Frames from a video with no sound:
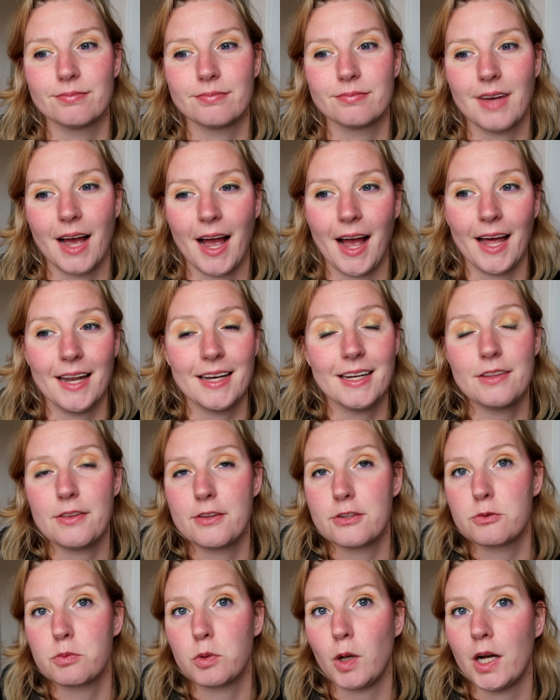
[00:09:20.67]
had in
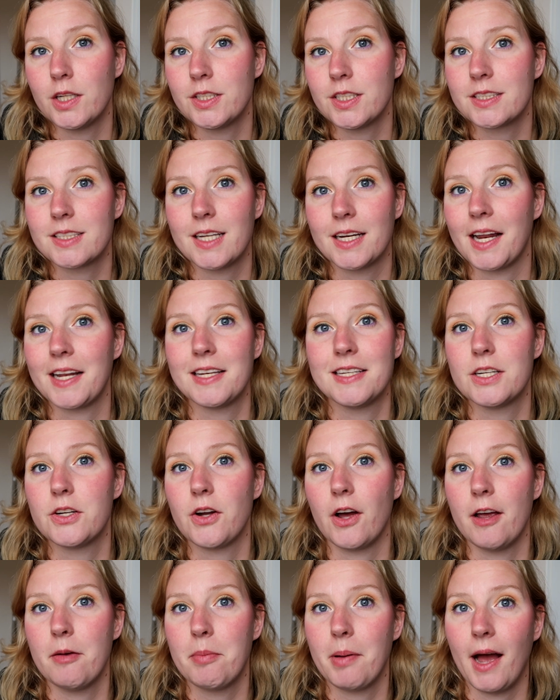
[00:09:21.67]
this project and I did
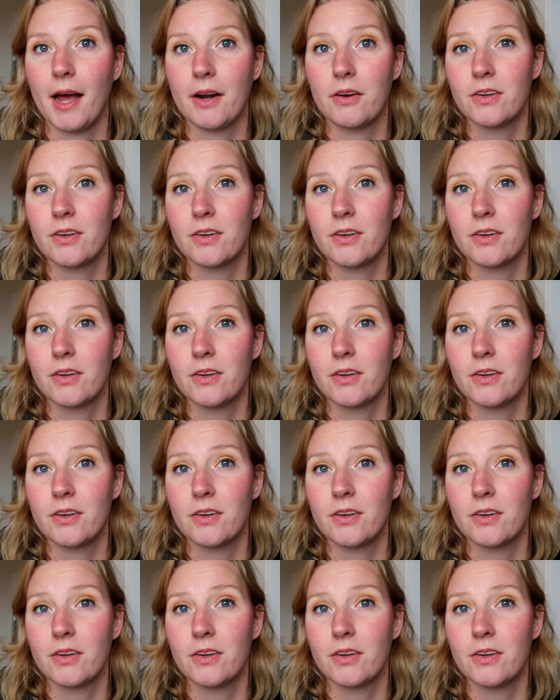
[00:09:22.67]
not hit pan